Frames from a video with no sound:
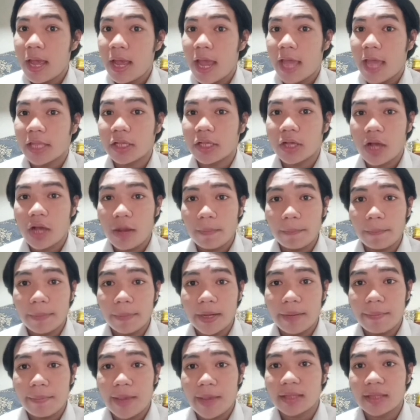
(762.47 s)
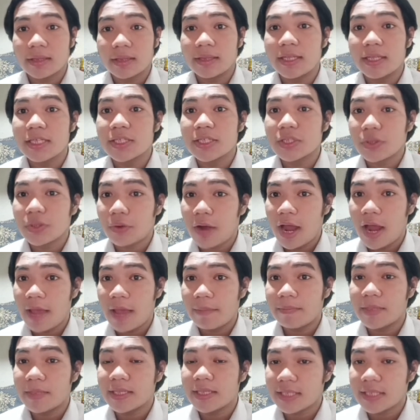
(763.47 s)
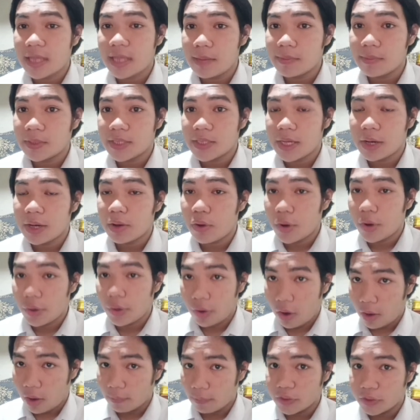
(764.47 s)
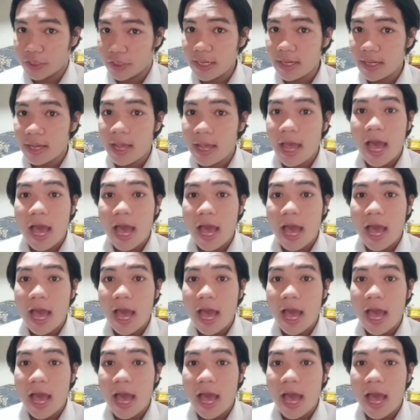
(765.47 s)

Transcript: And complement, describe the subject or object.